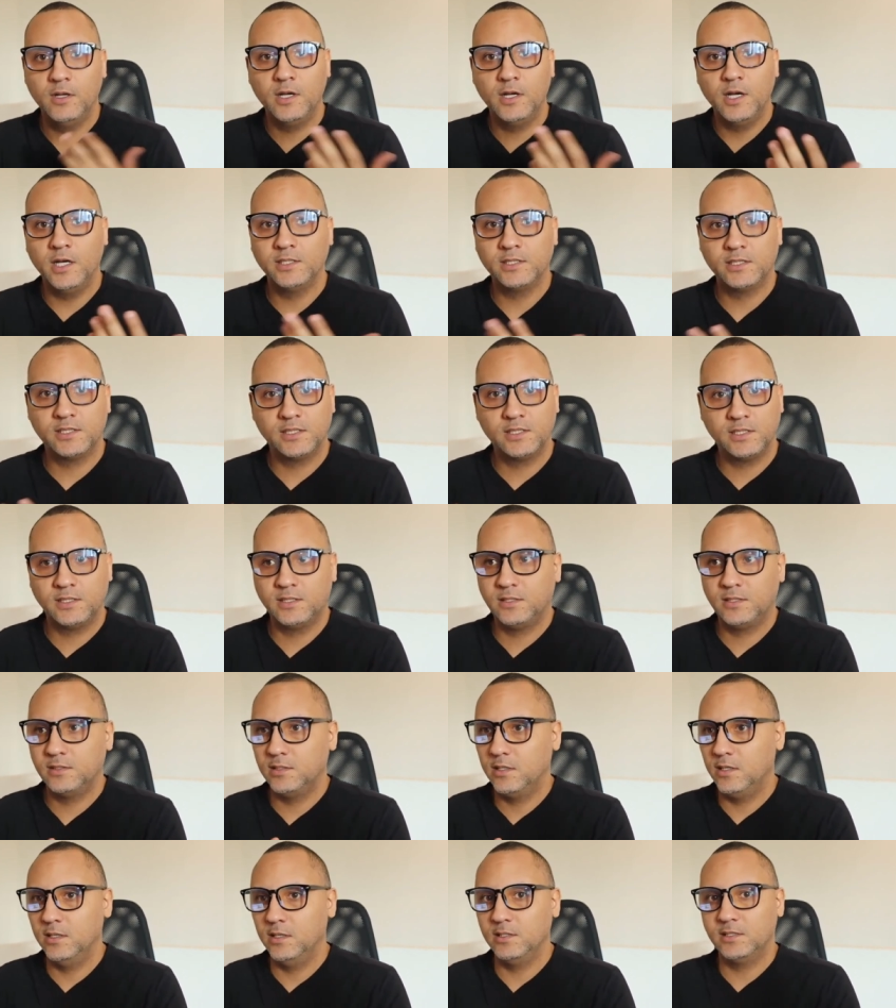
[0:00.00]
a,
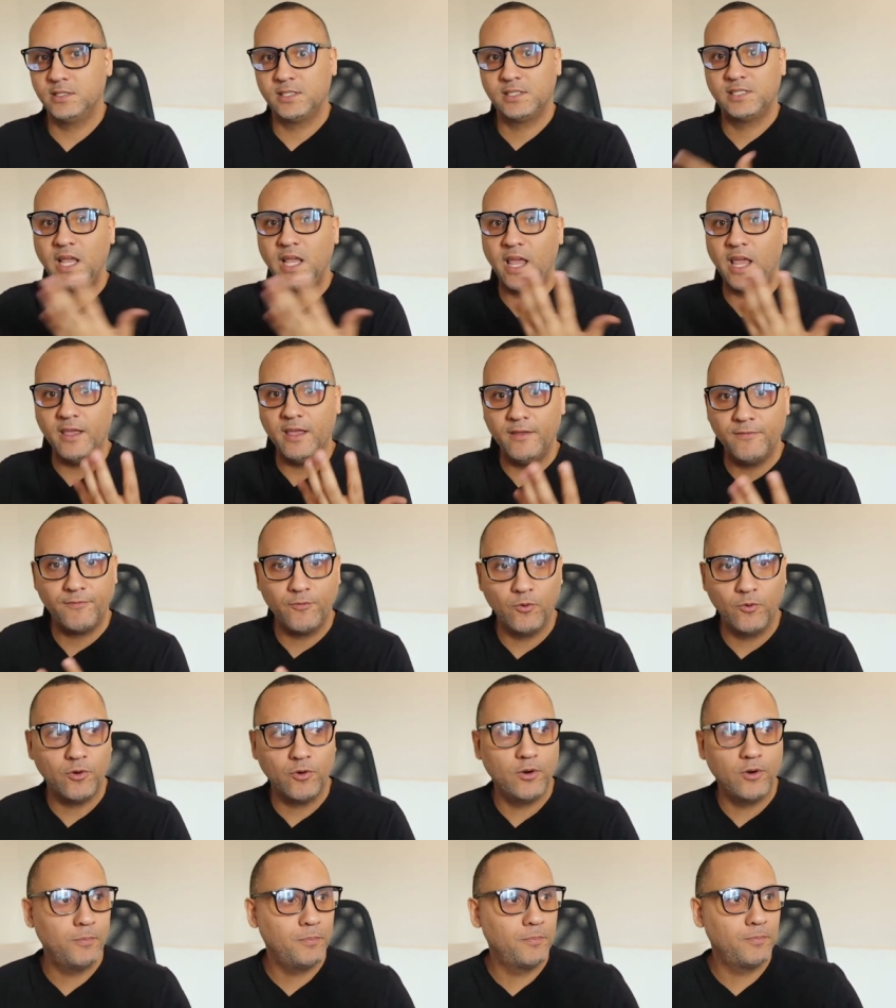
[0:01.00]
a safe
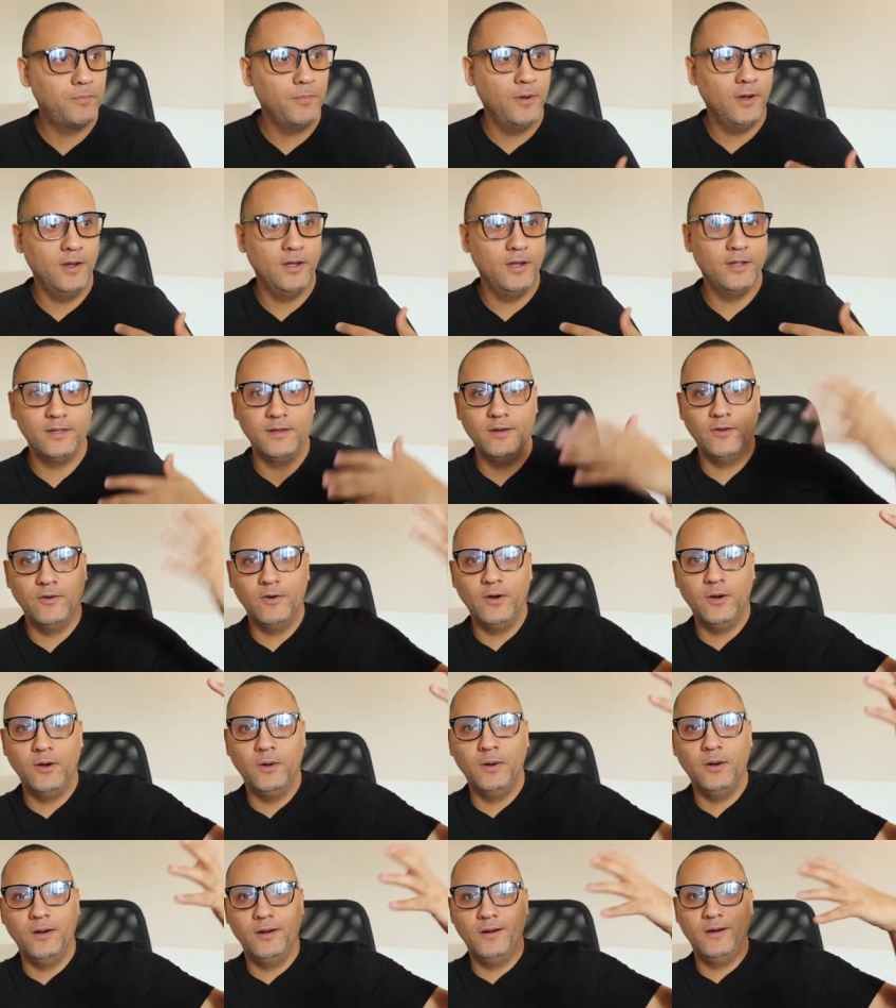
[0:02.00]
or a, uh, you
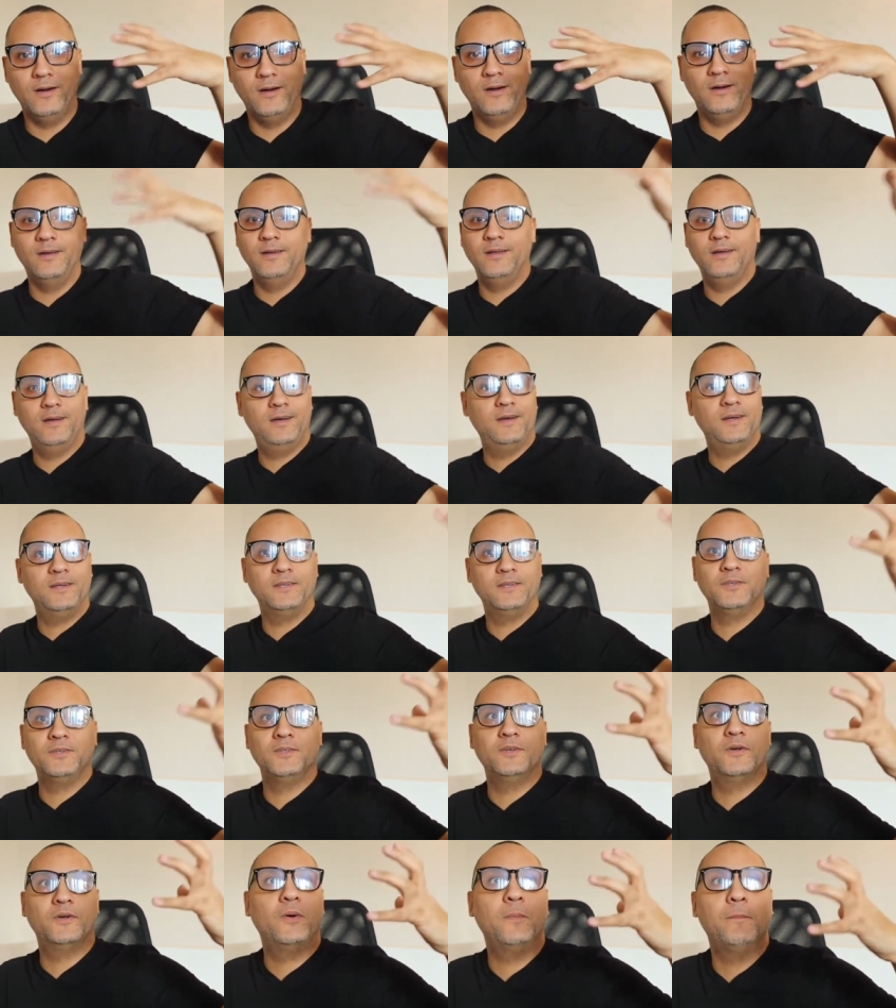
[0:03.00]
know a, a you
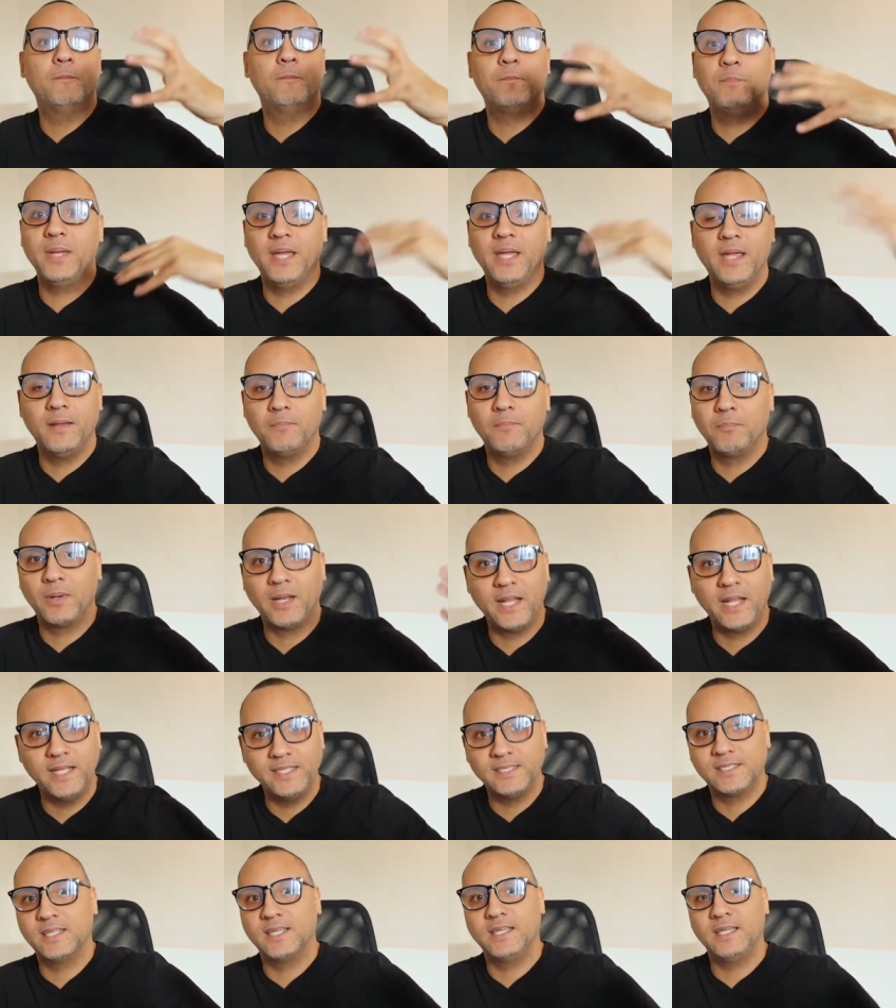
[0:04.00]
know a big
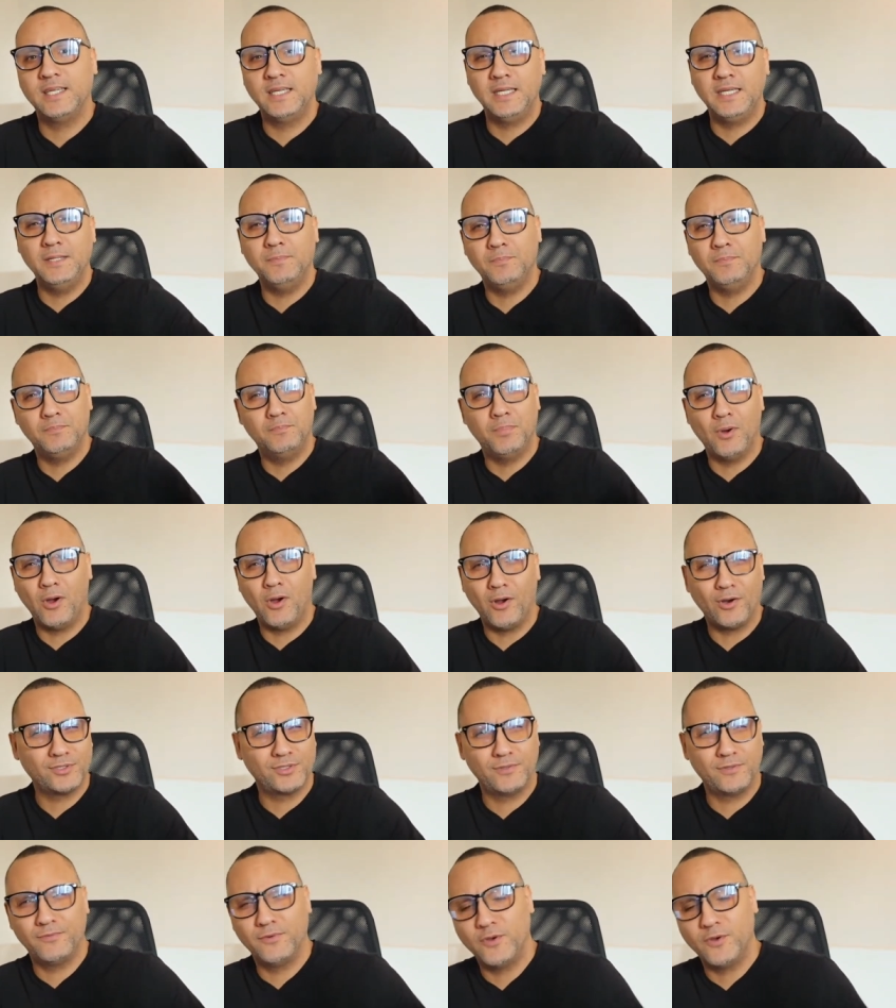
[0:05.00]
place to keep bars
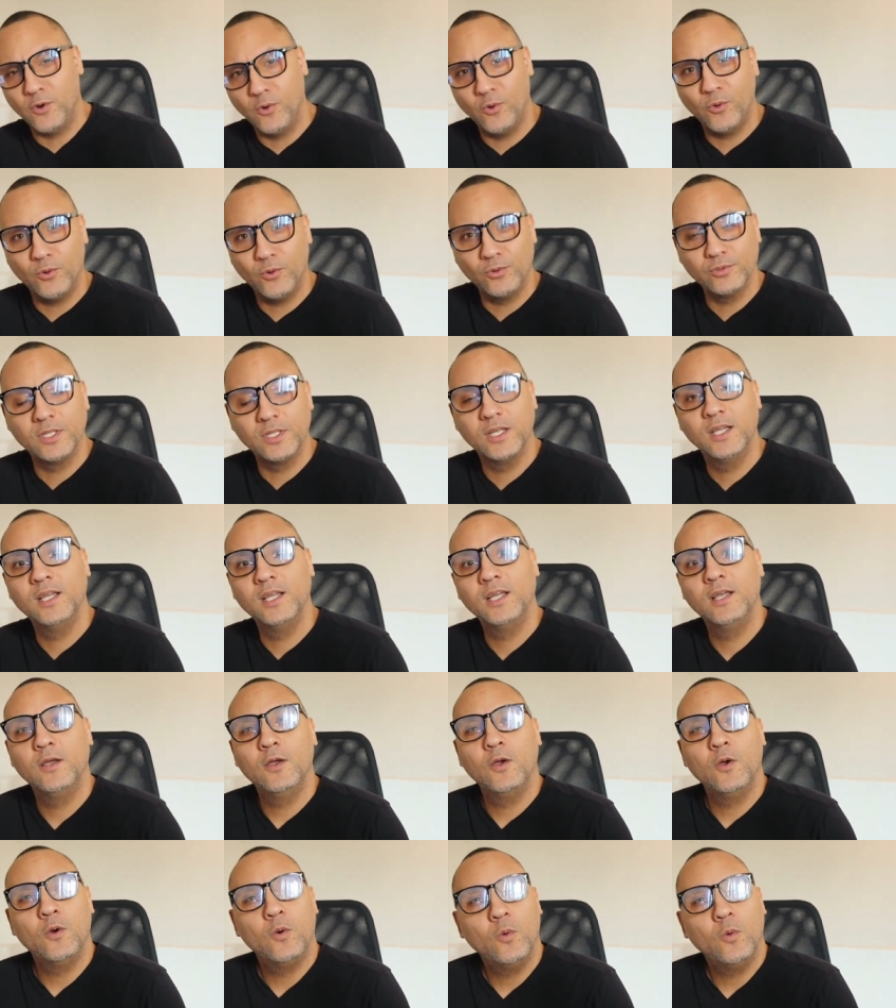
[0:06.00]
of gold,
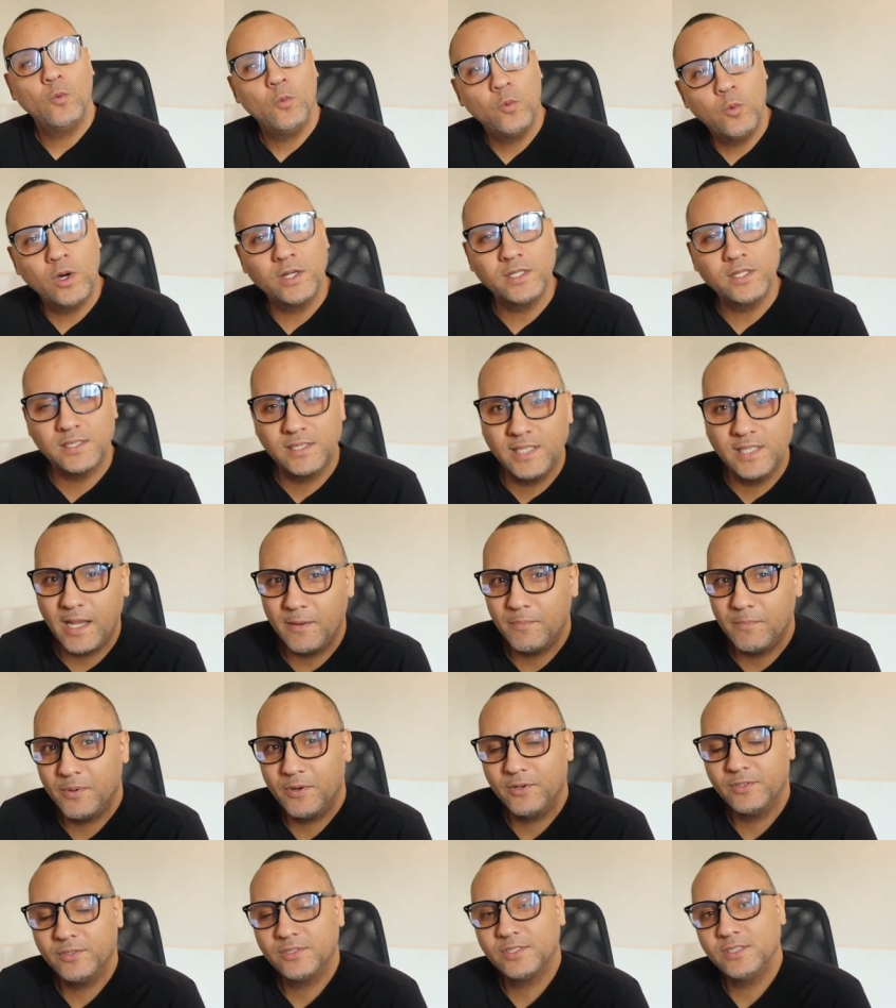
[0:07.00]
what does that
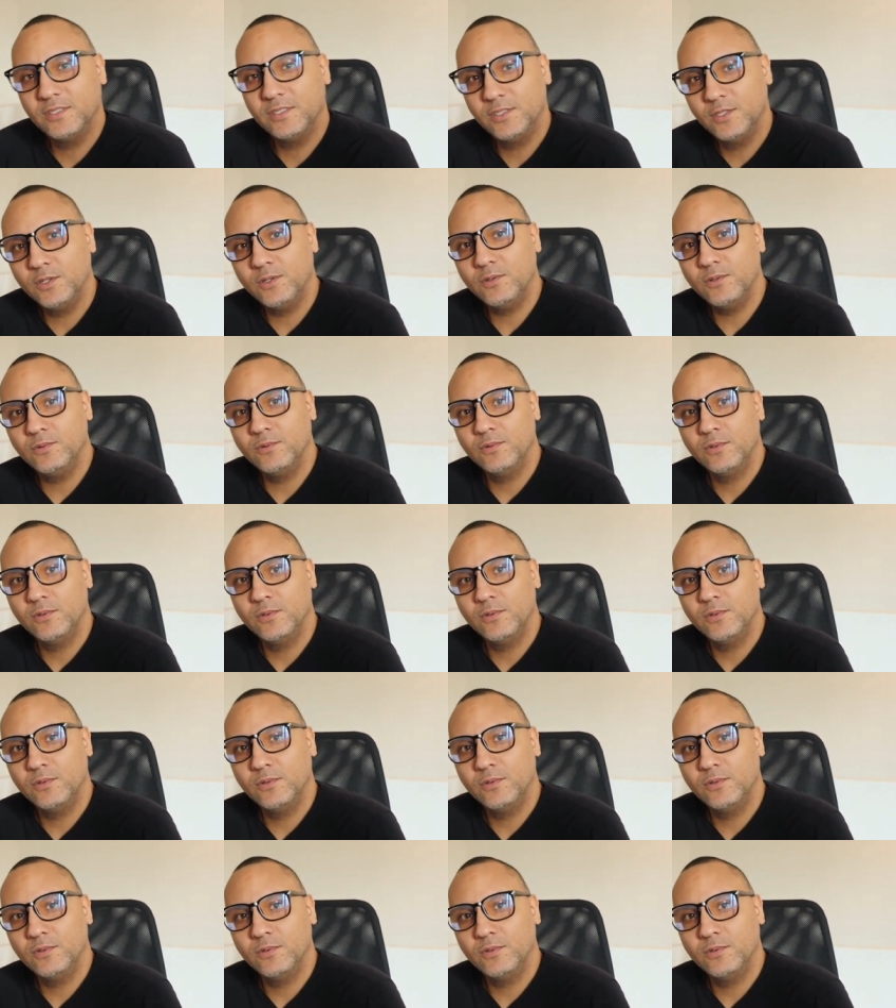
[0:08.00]
person do?